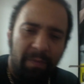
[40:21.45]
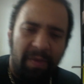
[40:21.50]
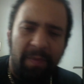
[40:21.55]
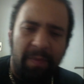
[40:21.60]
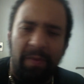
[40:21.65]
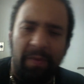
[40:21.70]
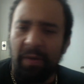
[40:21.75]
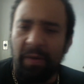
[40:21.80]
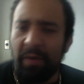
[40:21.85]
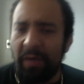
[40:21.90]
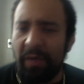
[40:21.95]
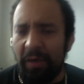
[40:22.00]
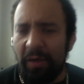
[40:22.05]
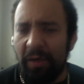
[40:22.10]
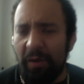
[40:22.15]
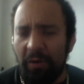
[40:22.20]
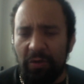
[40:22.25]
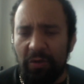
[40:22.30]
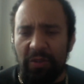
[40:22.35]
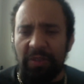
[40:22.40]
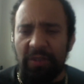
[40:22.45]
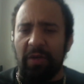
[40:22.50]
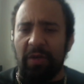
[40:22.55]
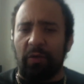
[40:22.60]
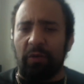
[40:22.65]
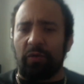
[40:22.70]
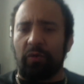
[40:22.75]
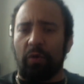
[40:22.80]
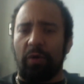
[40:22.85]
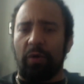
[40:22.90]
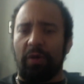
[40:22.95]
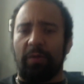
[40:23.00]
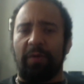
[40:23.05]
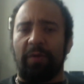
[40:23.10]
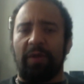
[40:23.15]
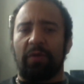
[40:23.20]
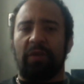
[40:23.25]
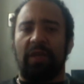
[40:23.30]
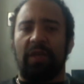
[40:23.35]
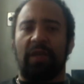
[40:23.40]
maybe I don't say authority,
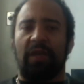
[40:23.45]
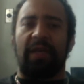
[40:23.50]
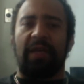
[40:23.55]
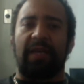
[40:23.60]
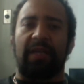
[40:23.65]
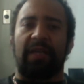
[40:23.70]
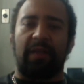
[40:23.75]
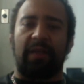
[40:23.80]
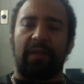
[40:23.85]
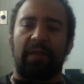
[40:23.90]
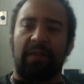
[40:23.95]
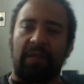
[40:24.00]
but you think like